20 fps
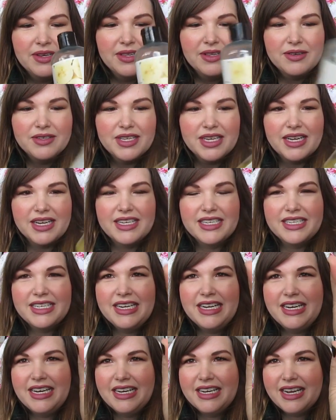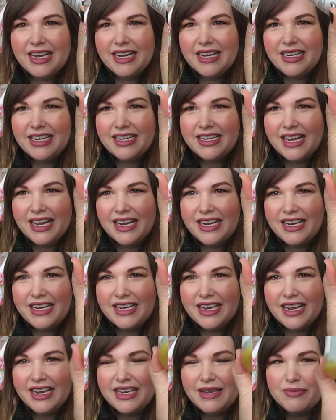There's like a teeny tiny, tiny,
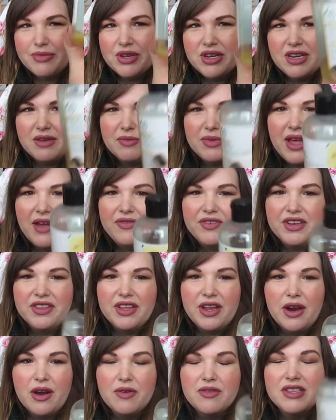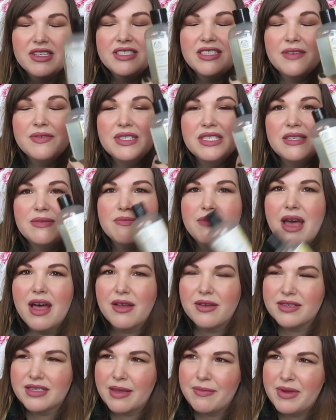tiny bit left in there. This stuff
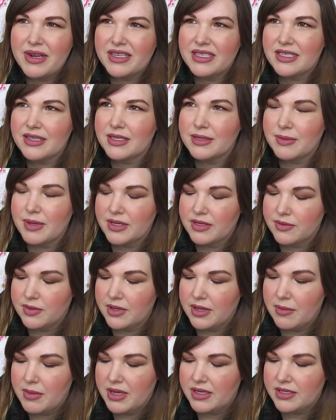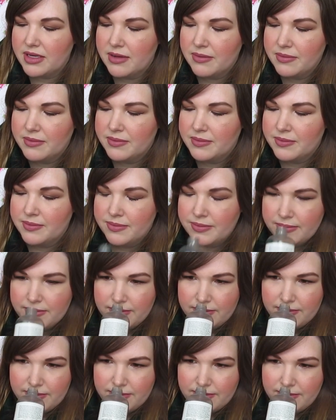smells, I bet it still smells really amazing.
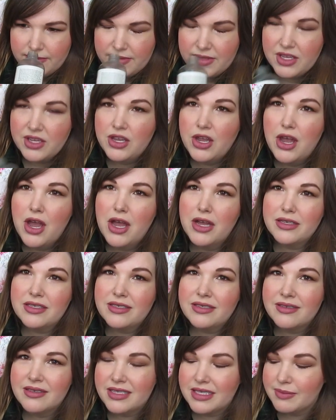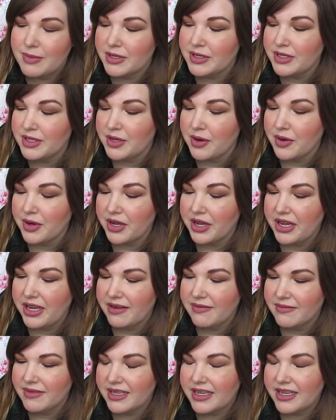Yes, it smells so good.